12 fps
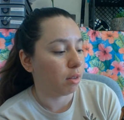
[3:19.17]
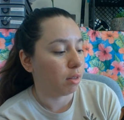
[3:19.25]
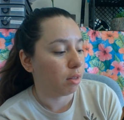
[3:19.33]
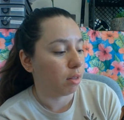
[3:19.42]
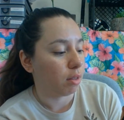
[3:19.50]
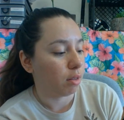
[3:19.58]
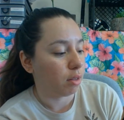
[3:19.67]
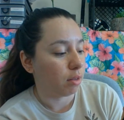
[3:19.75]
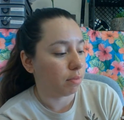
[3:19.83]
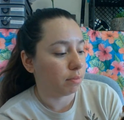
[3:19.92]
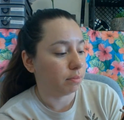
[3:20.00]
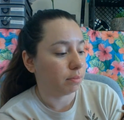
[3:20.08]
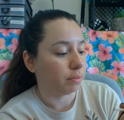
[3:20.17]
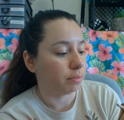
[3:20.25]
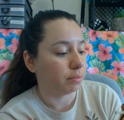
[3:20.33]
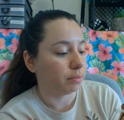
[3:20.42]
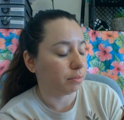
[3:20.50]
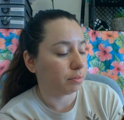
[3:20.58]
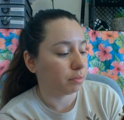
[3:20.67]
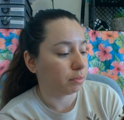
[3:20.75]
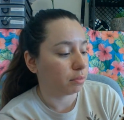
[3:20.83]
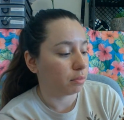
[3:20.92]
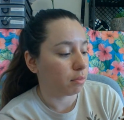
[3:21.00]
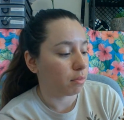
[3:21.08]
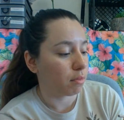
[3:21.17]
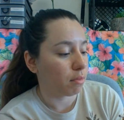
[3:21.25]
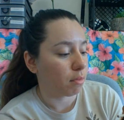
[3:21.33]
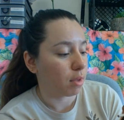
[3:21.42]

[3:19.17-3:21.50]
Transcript: No one is speaking in this clip.